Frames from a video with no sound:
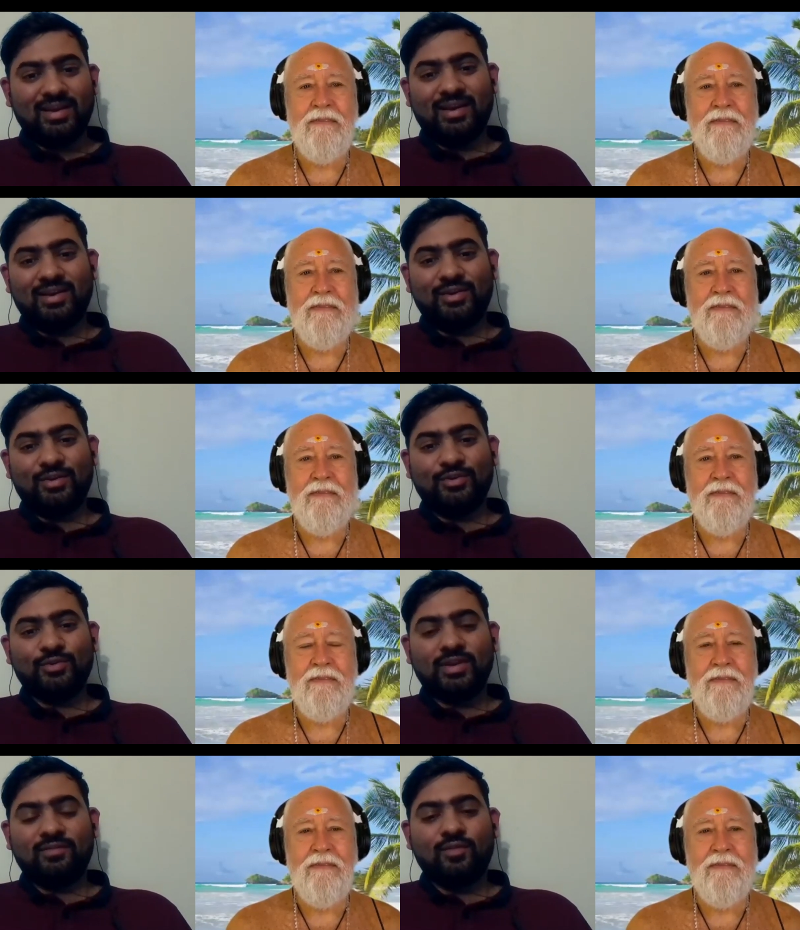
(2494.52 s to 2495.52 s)
Speaker 1: and
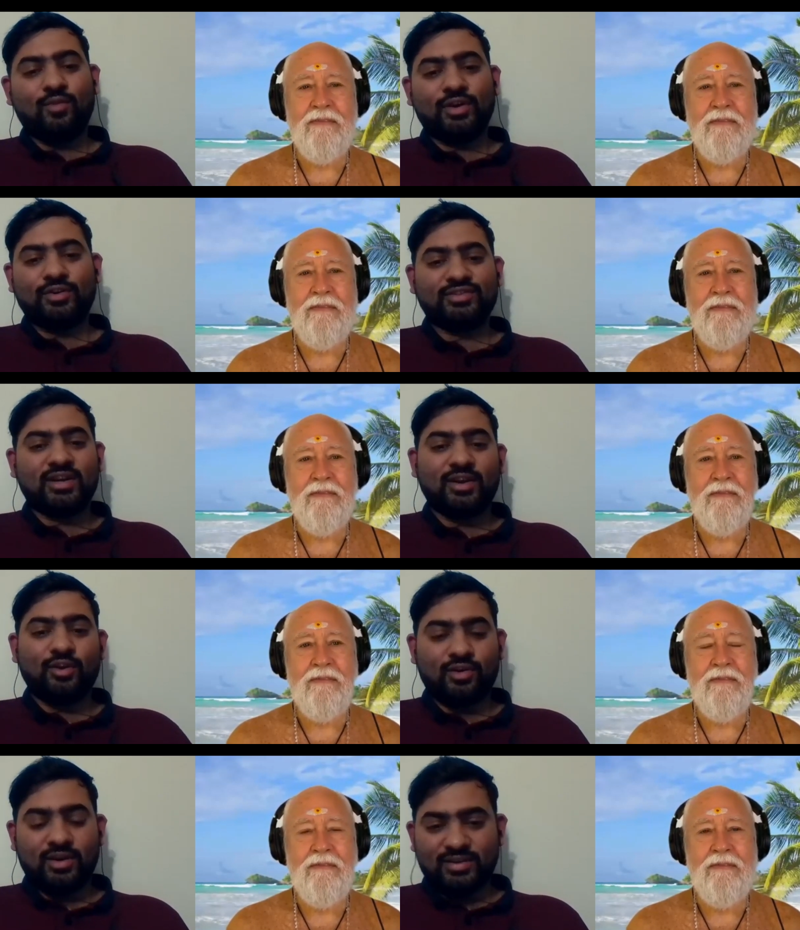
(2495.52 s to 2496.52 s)
you never wanted to start an
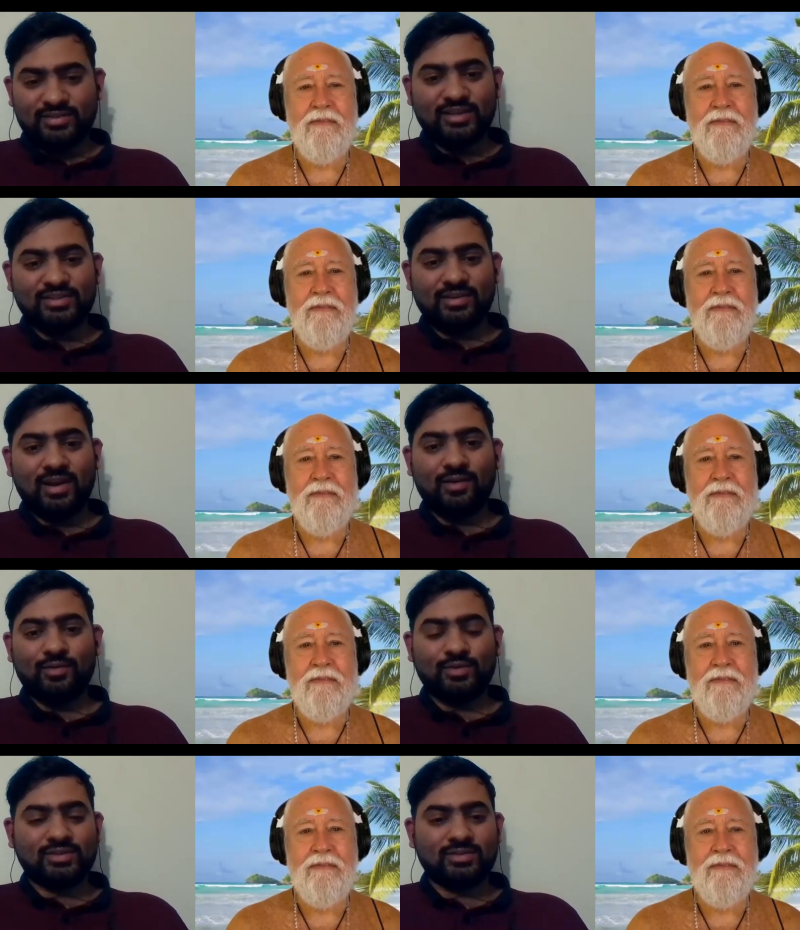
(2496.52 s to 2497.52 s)
organization. I
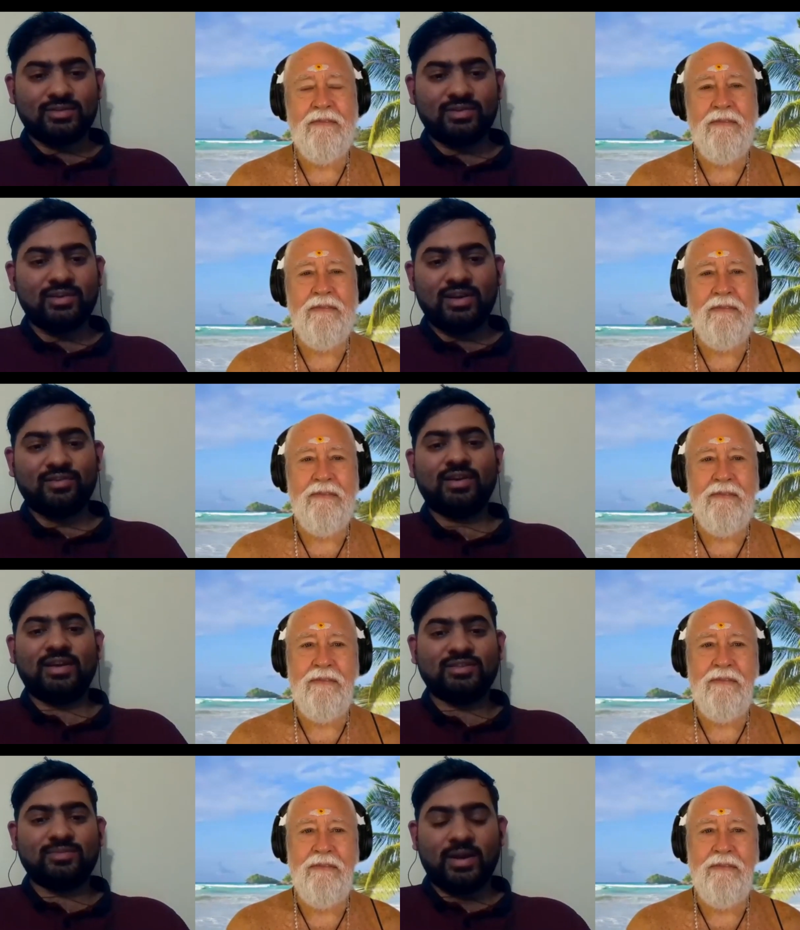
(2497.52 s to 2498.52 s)
was really, really
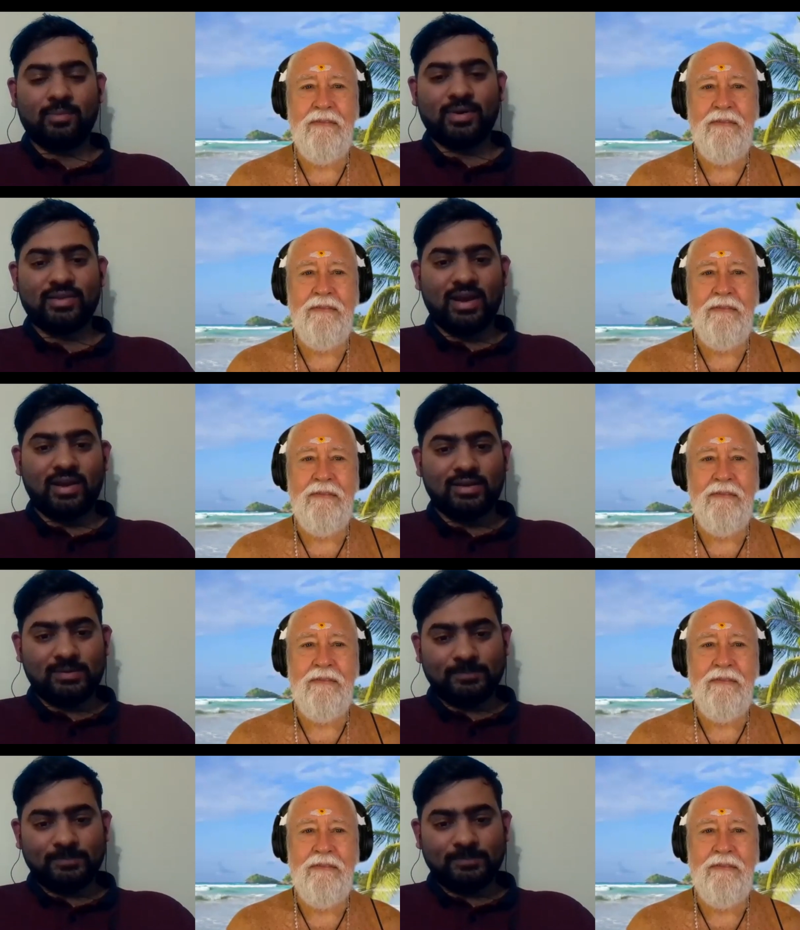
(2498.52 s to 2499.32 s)
inspired by that.